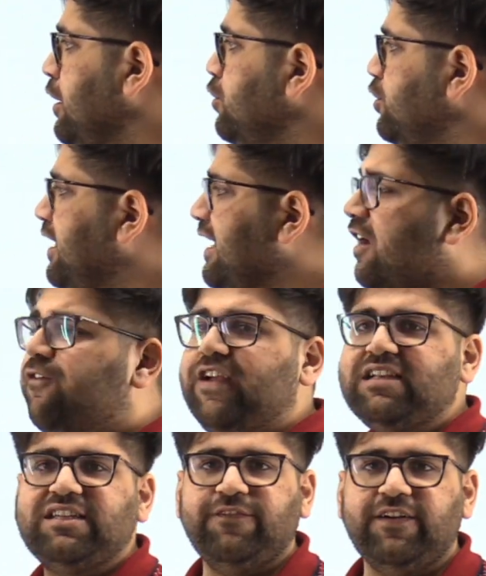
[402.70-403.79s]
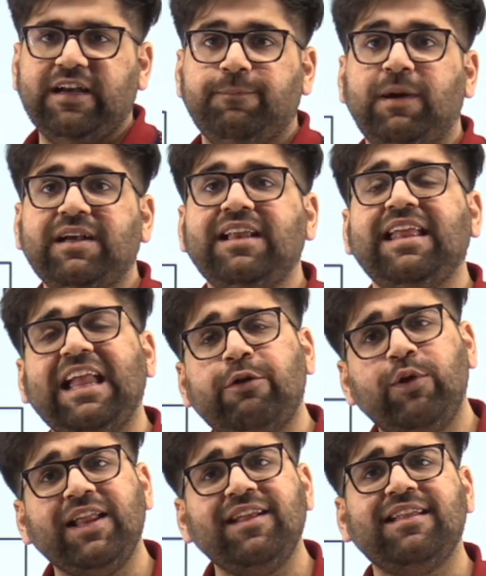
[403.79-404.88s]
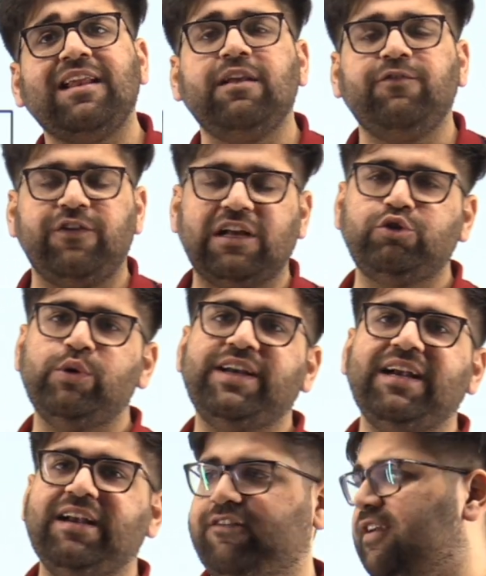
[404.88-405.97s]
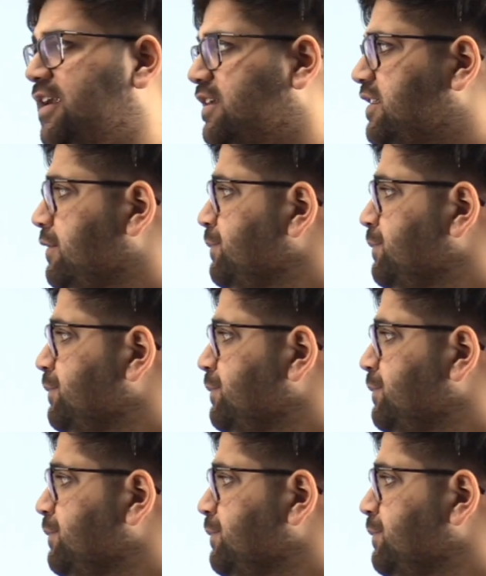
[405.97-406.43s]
So there are fixed dividend, but in equity there are fluctuating dividends.